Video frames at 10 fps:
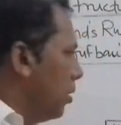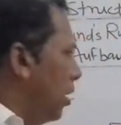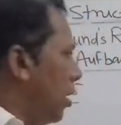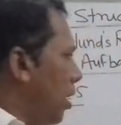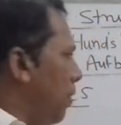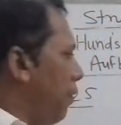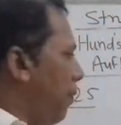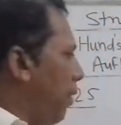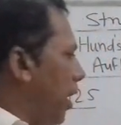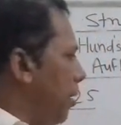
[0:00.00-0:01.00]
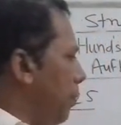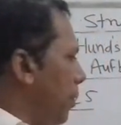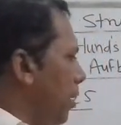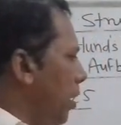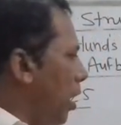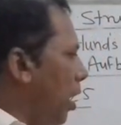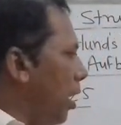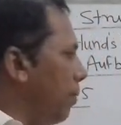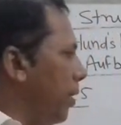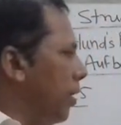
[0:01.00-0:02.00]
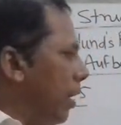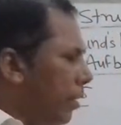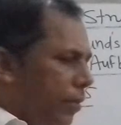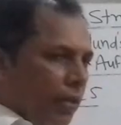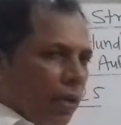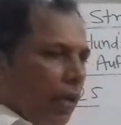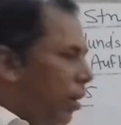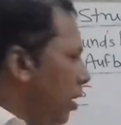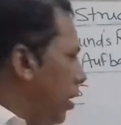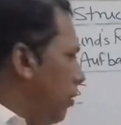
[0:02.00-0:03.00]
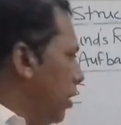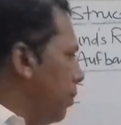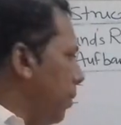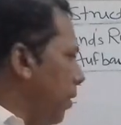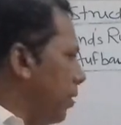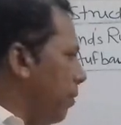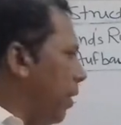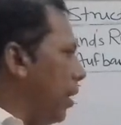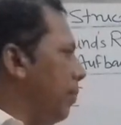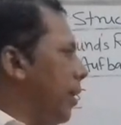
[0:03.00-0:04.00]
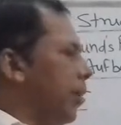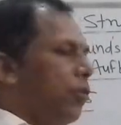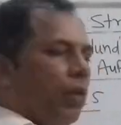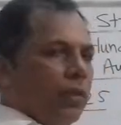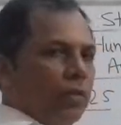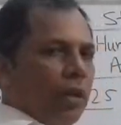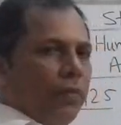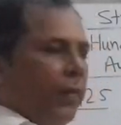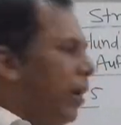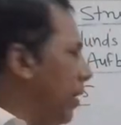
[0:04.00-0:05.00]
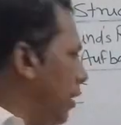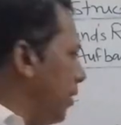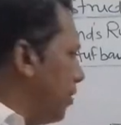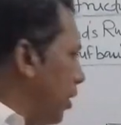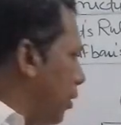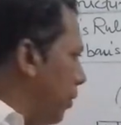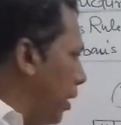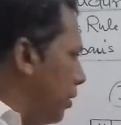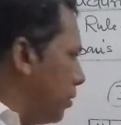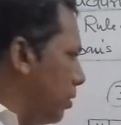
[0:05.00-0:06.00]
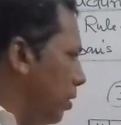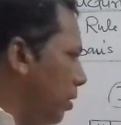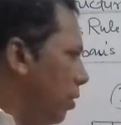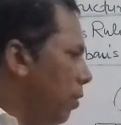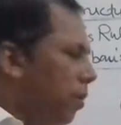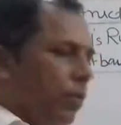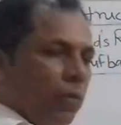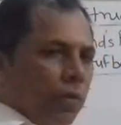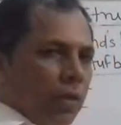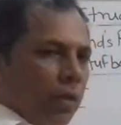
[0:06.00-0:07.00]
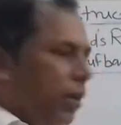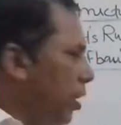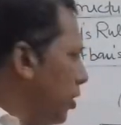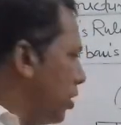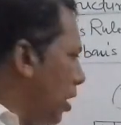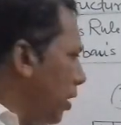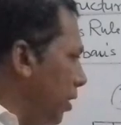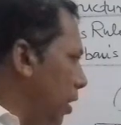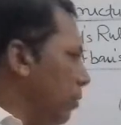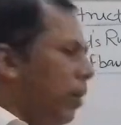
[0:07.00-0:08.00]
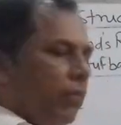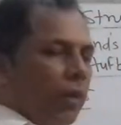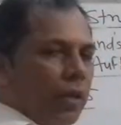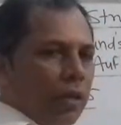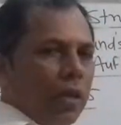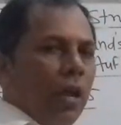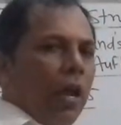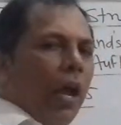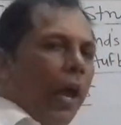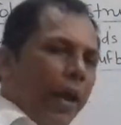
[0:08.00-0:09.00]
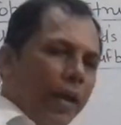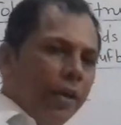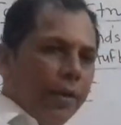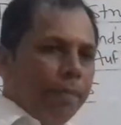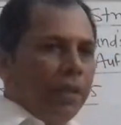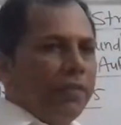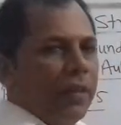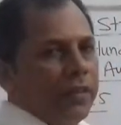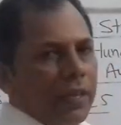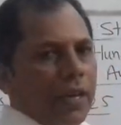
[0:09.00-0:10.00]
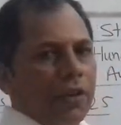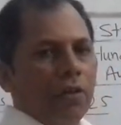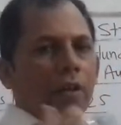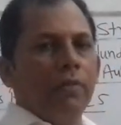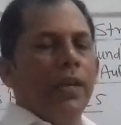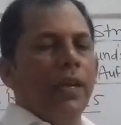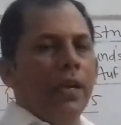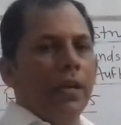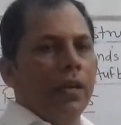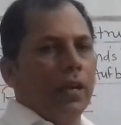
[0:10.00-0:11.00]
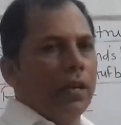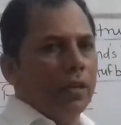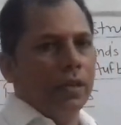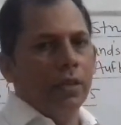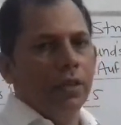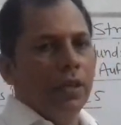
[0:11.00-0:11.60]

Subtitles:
there are 5 orbitals in which first 5 electrons are filled in a sequence, each containing 1, and if the 6th electron will enter,